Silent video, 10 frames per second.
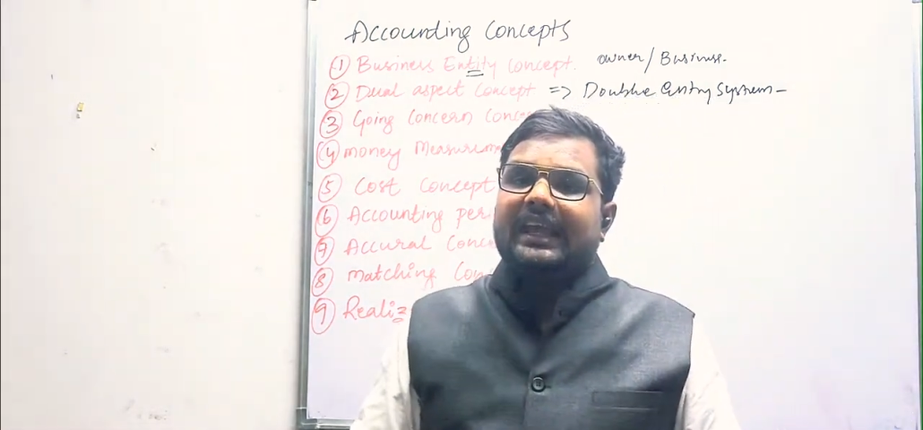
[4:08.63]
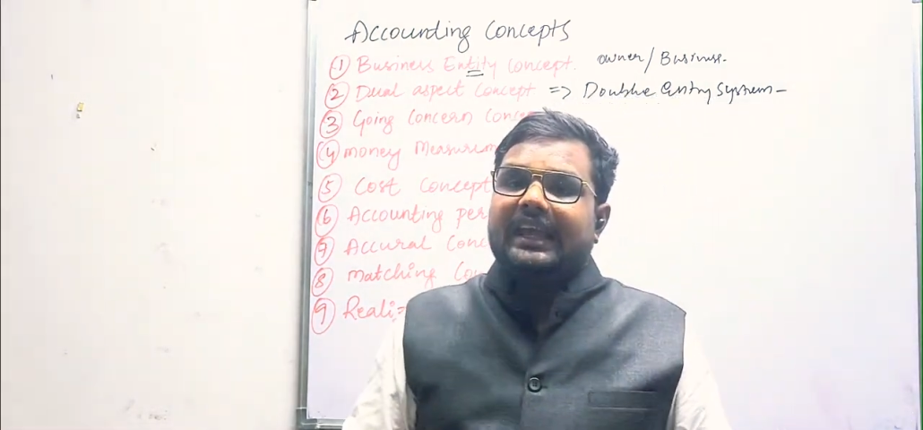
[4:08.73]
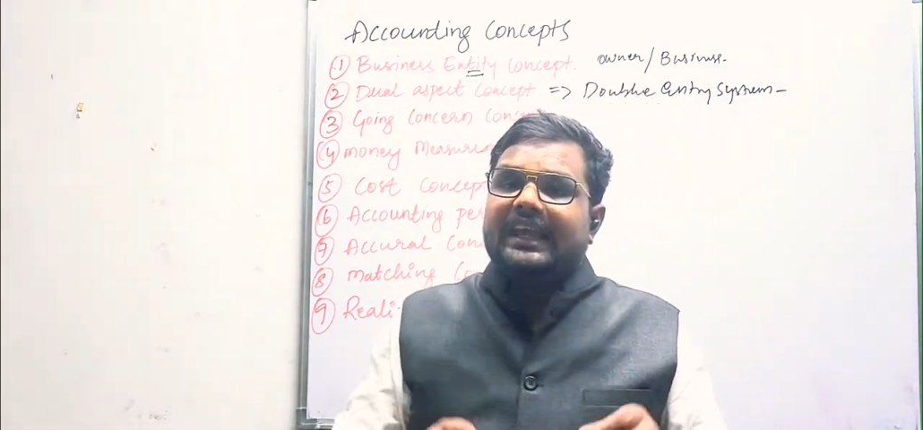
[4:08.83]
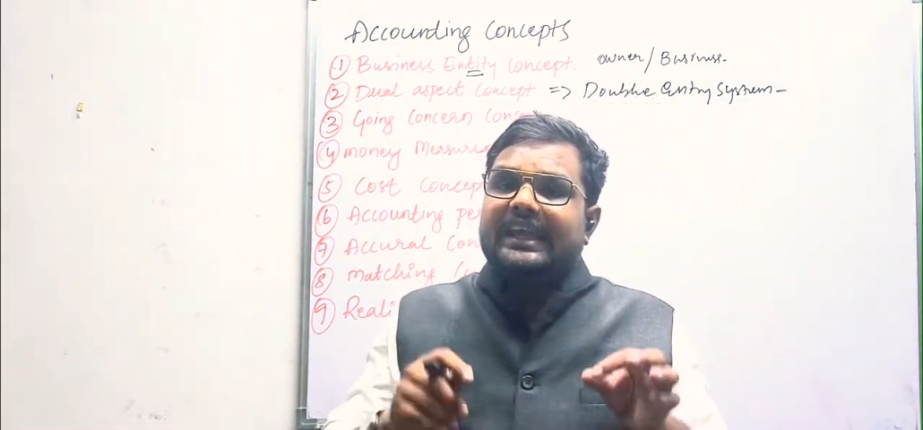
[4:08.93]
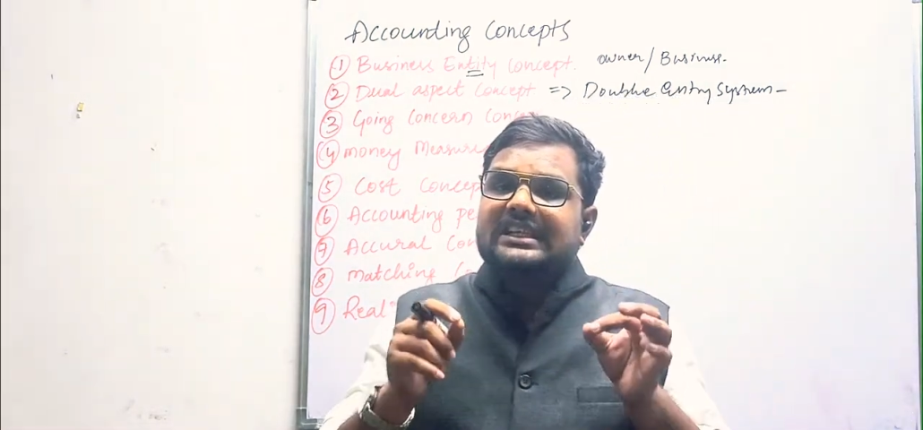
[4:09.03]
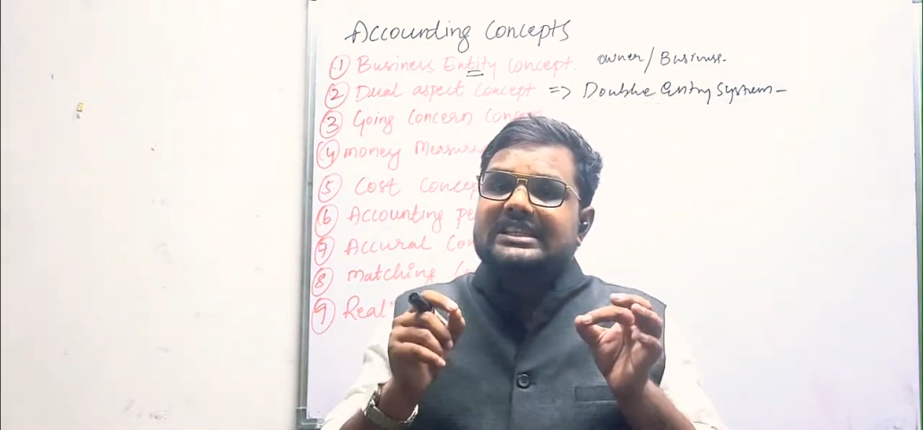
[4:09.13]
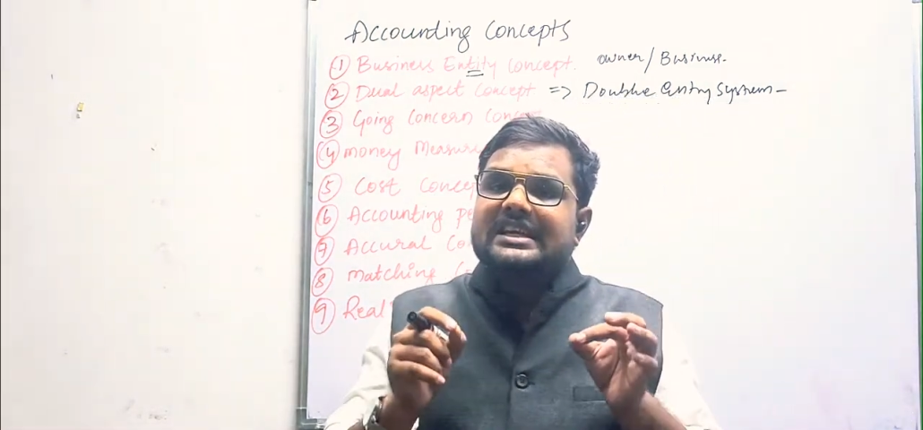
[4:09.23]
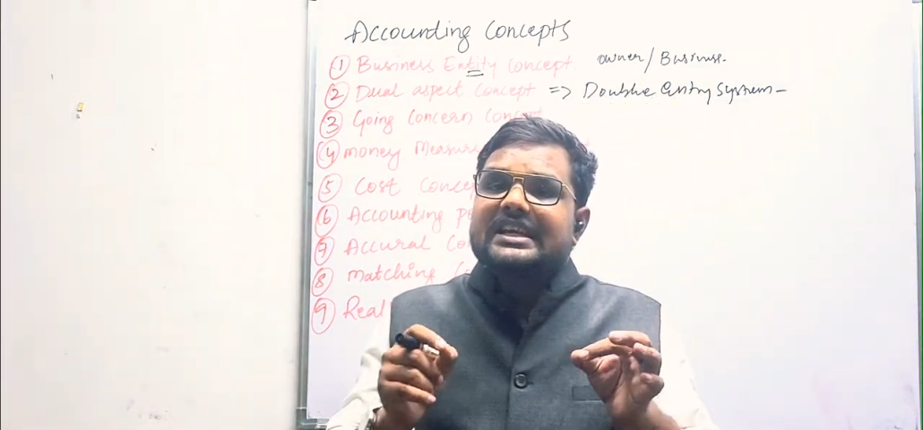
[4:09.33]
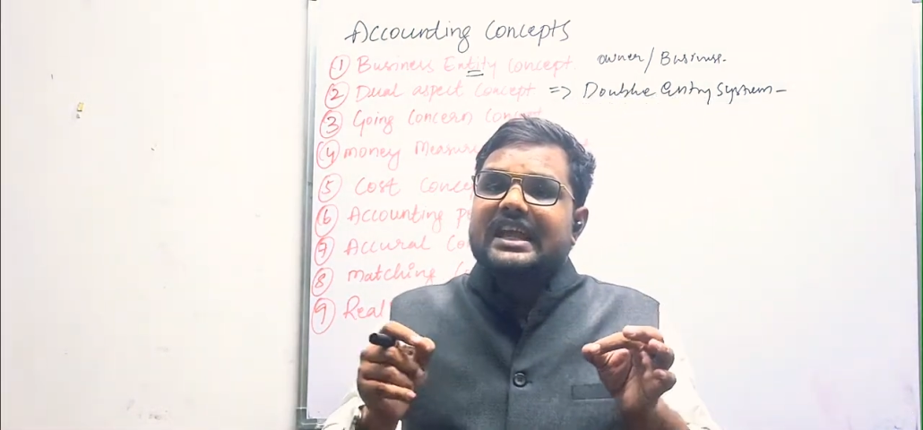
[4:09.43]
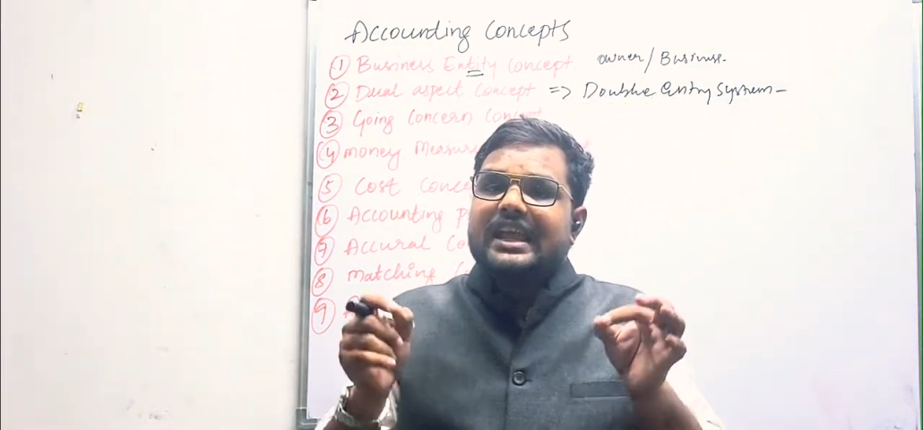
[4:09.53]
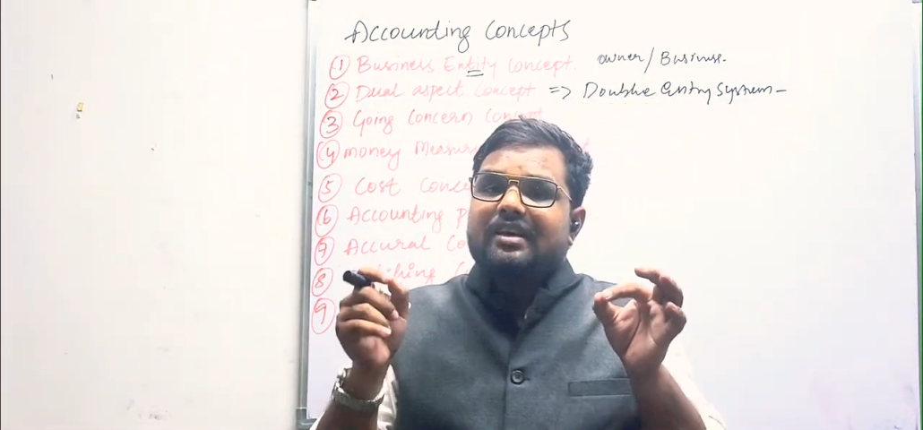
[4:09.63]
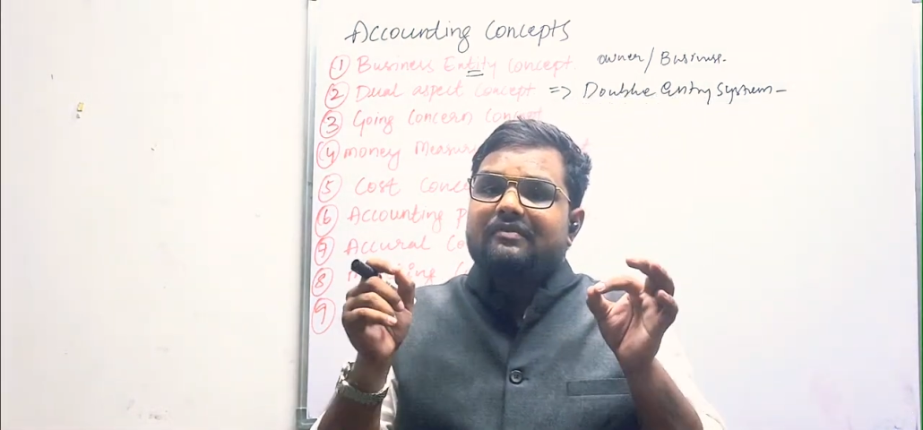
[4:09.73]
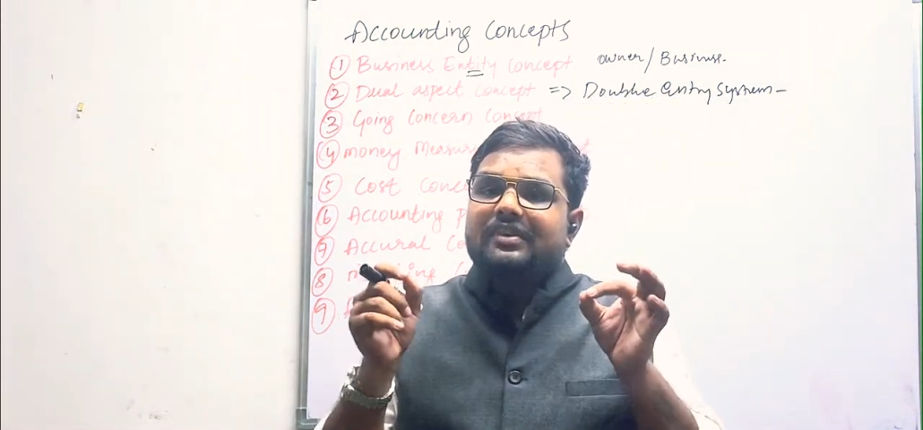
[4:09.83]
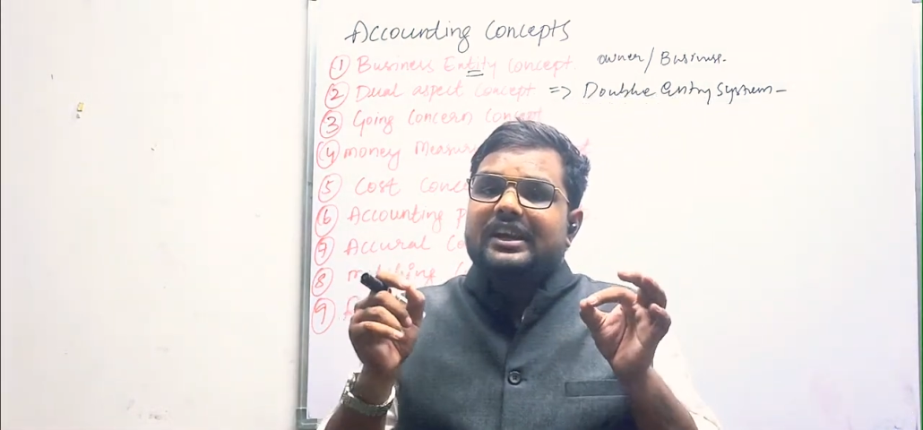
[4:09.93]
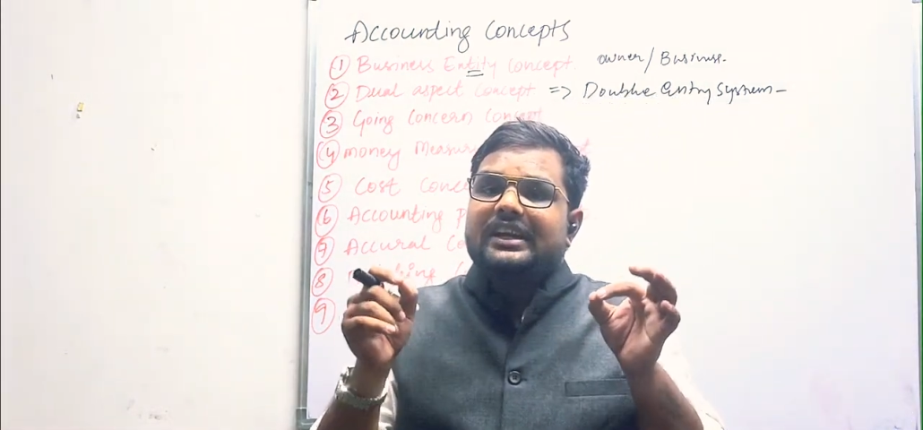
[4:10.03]
each and
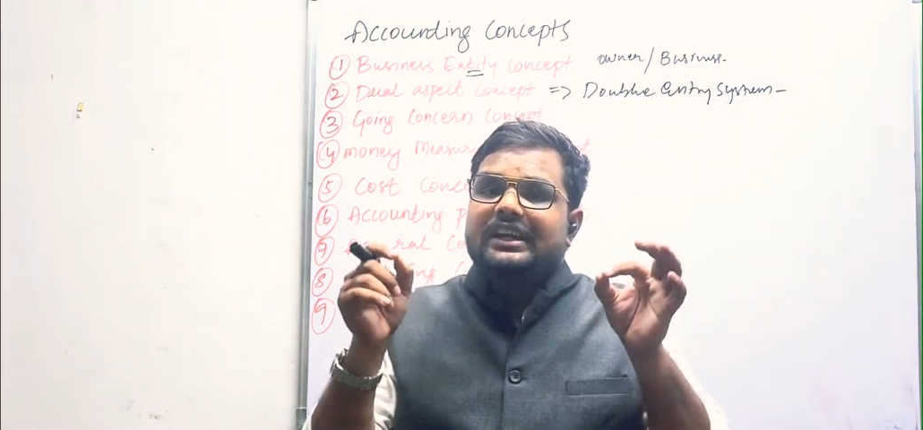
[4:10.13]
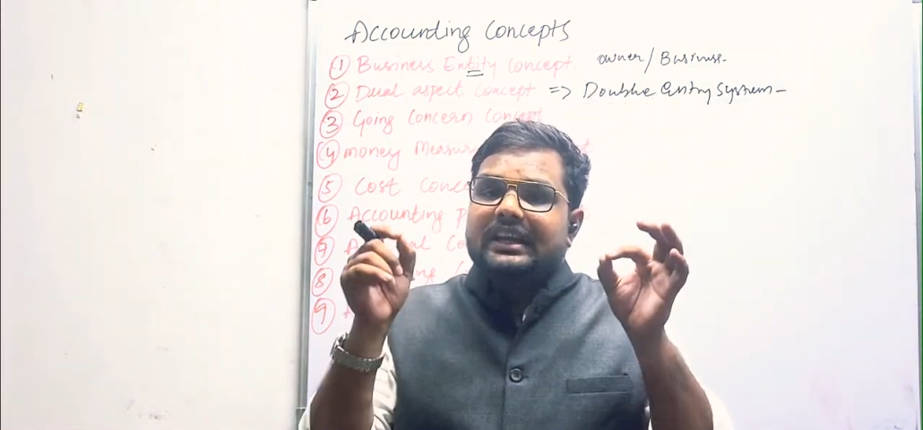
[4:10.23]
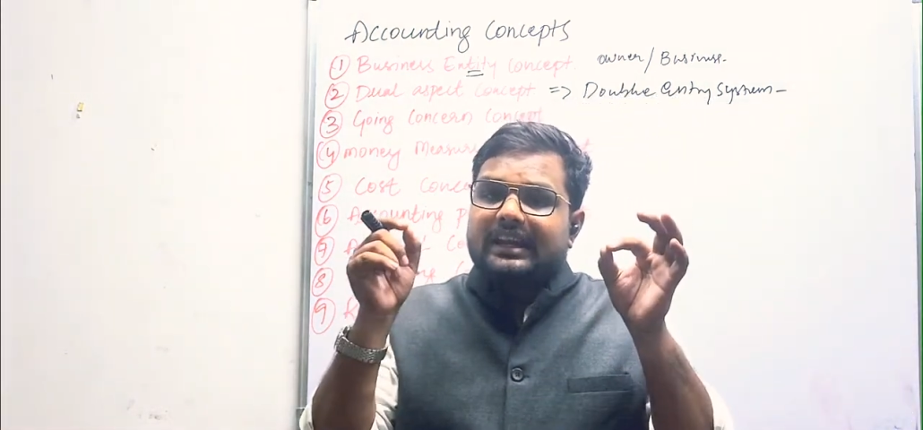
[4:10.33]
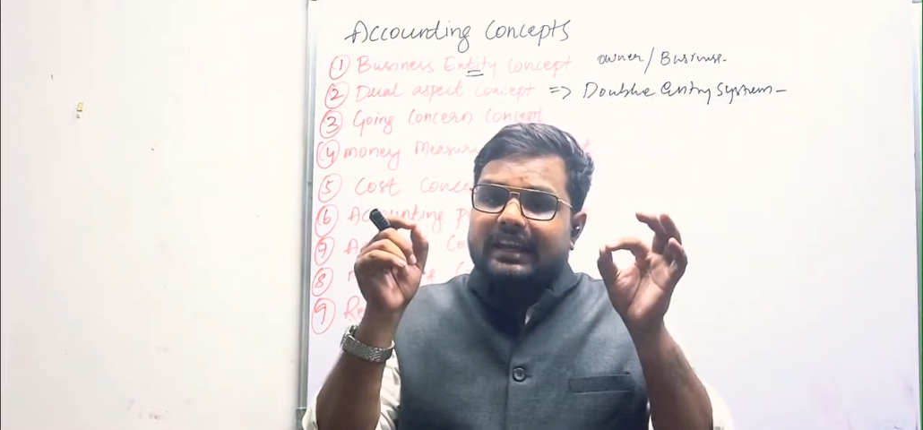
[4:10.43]
every